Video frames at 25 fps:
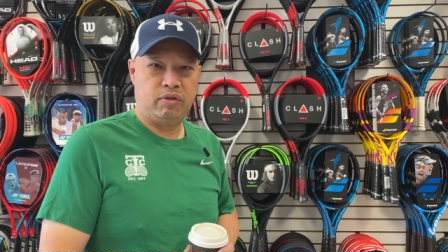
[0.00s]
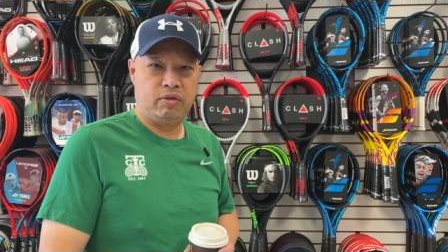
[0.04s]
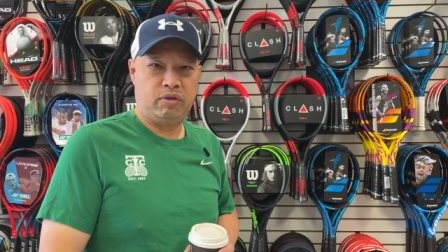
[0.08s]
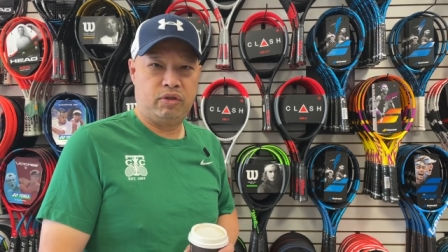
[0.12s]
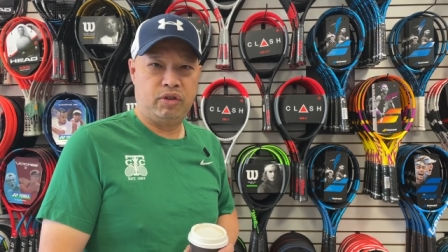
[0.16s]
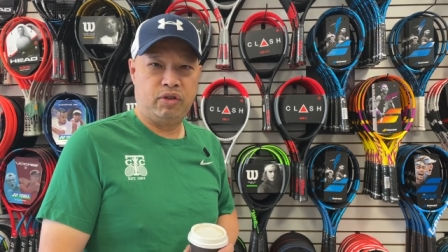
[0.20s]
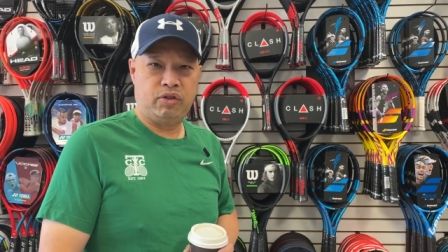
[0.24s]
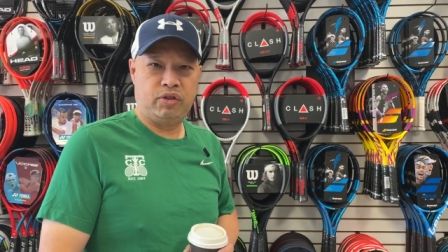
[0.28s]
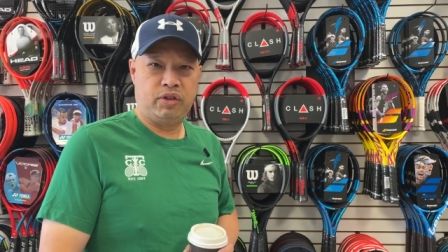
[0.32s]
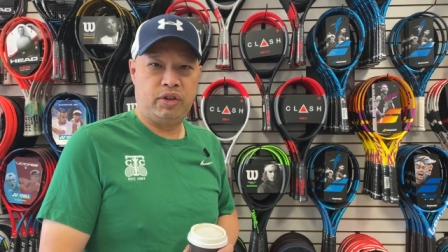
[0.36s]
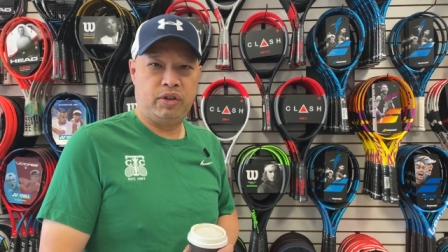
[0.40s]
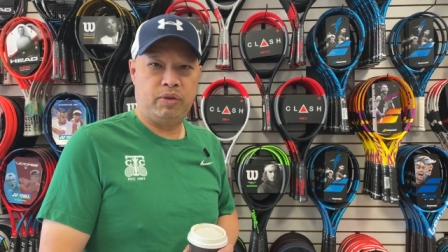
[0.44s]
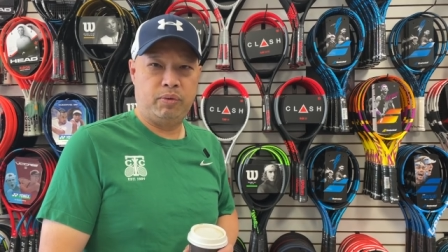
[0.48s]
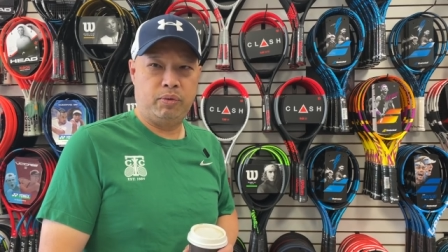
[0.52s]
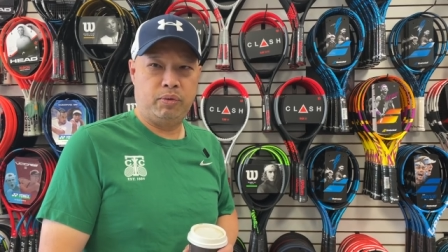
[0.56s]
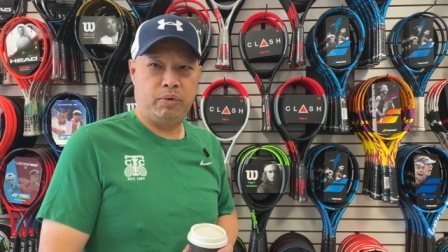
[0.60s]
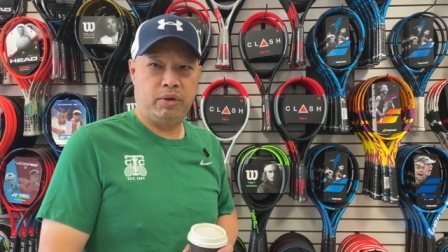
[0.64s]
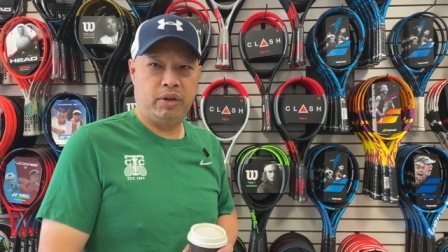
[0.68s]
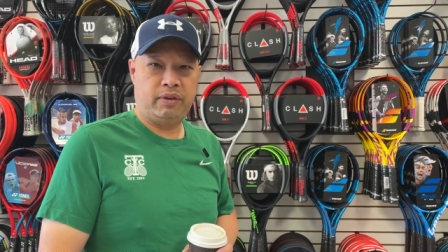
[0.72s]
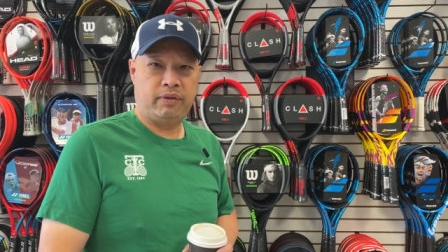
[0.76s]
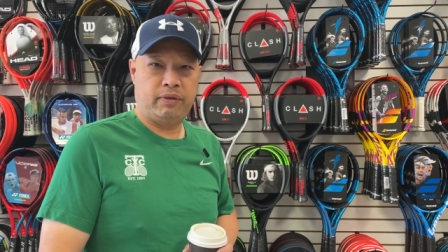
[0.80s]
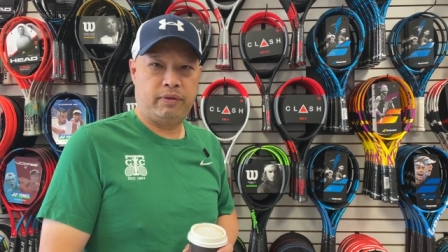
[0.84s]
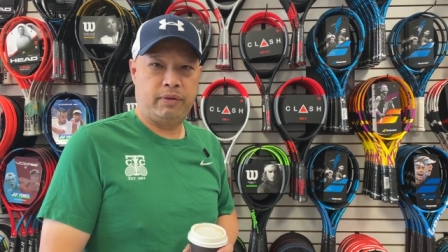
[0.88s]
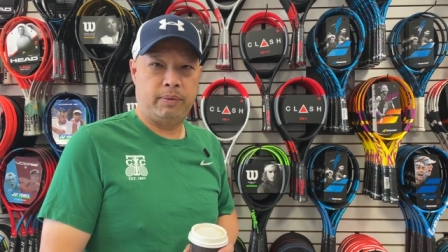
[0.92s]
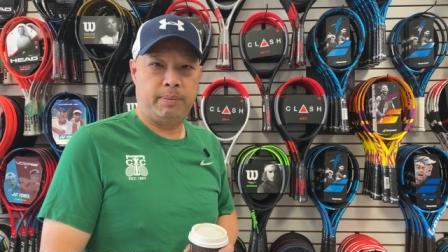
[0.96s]
this didn't
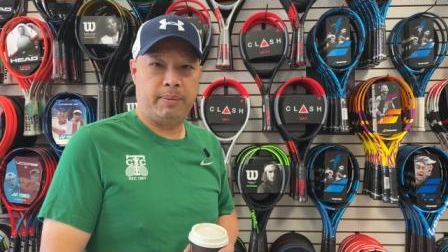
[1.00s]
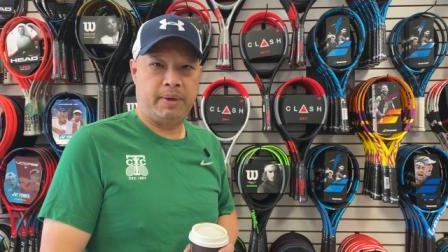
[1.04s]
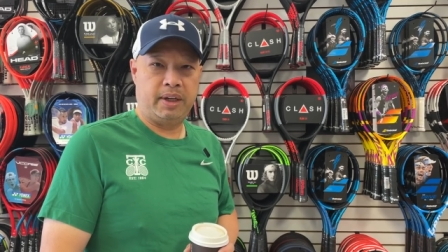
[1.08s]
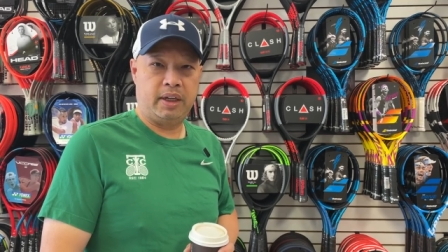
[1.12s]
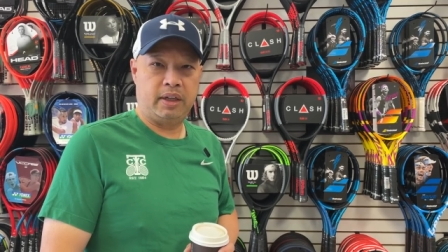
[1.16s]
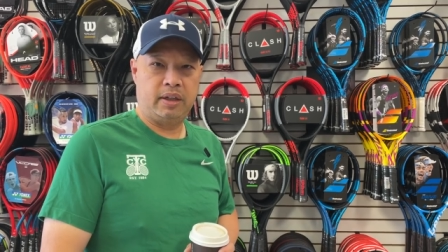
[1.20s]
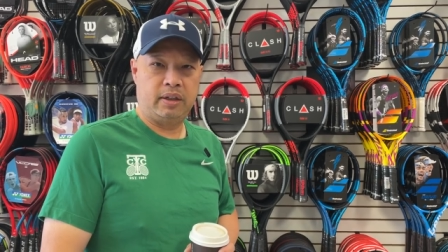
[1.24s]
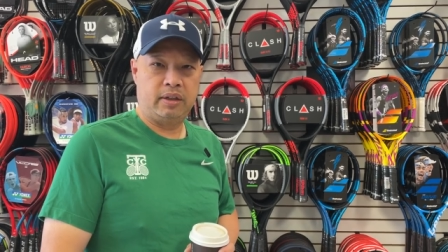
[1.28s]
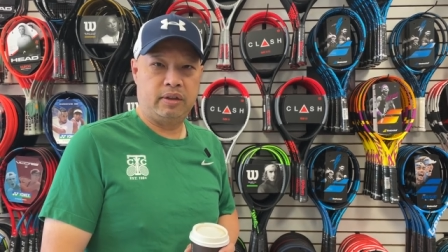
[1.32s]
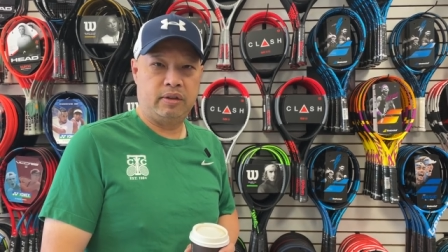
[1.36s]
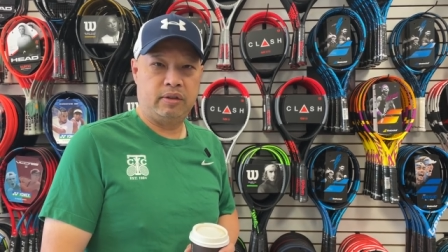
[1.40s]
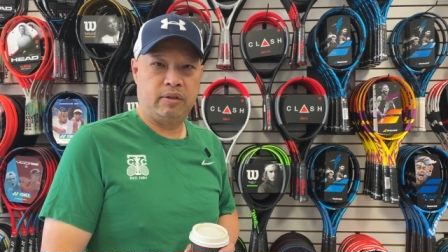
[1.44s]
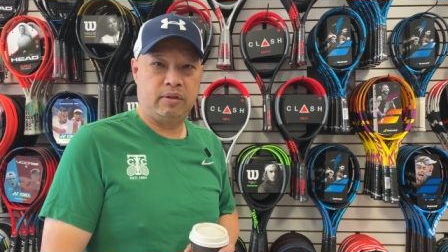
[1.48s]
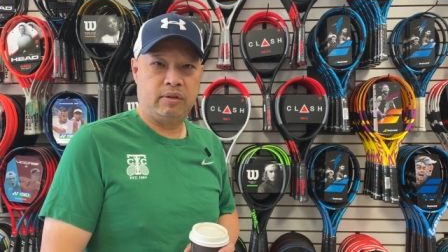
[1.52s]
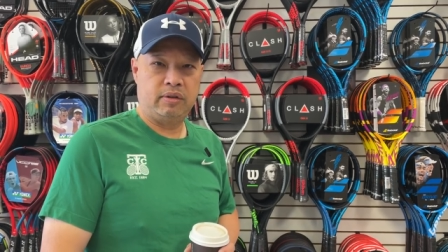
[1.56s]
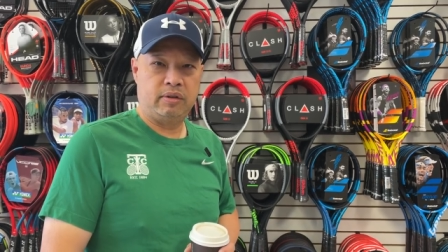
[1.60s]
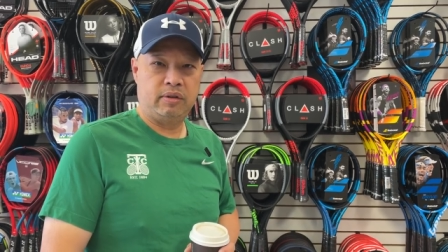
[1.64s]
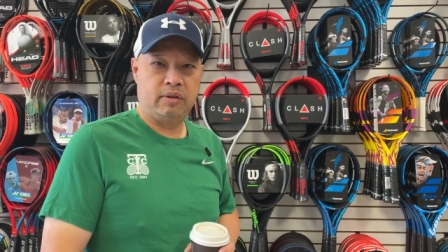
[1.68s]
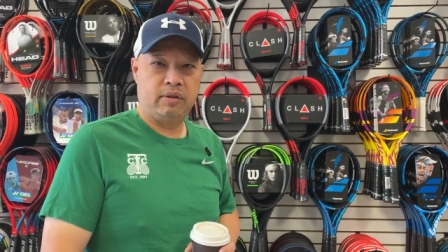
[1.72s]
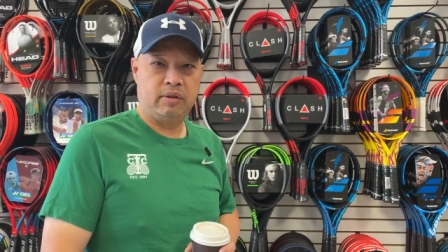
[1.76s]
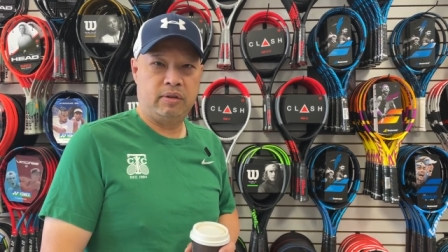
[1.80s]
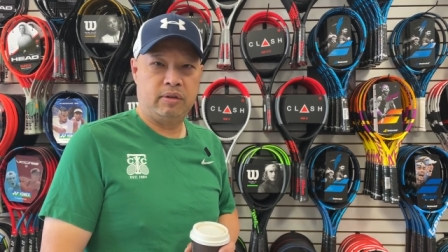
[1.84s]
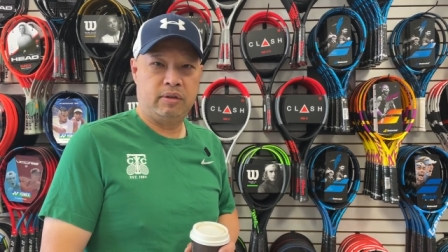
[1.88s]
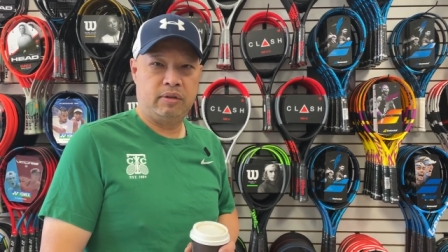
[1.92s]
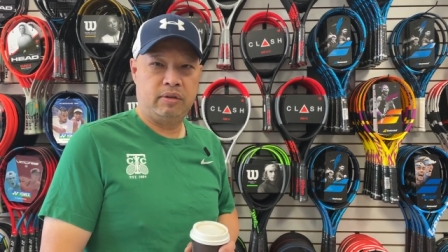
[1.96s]
work for me.
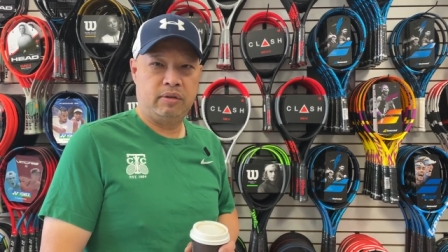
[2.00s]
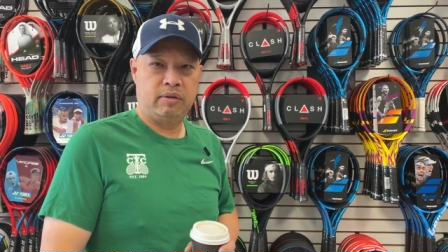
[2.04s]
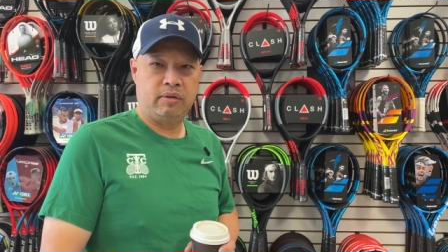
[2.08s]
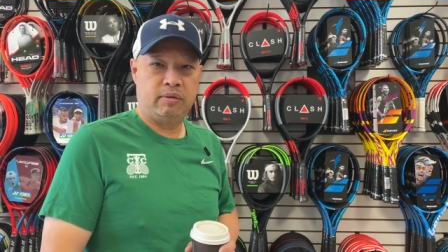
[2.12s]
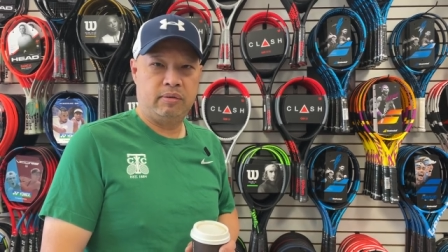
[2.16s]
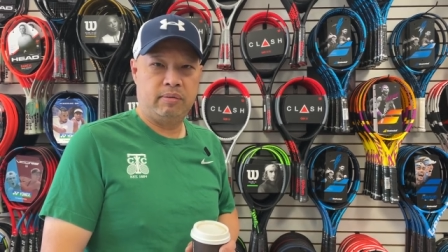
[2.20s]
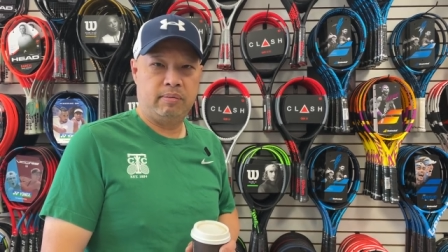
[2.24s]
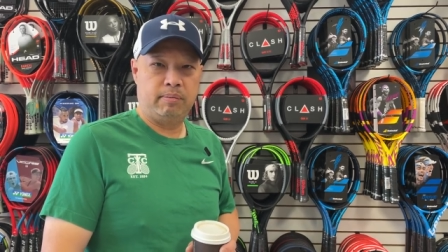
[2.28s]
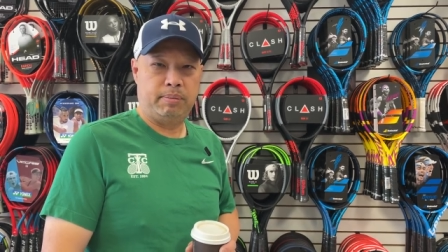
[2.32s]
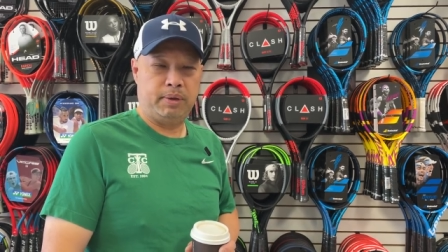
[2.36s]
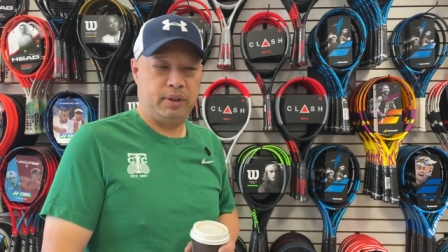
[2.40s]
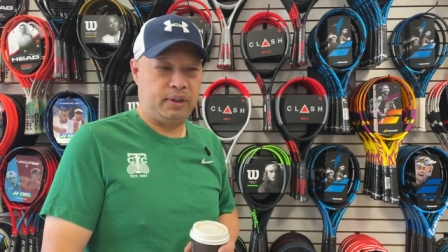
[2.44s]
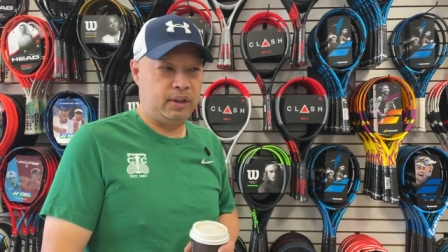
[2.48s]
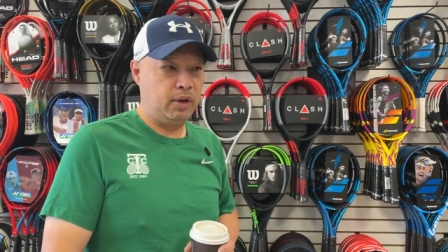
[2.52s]
But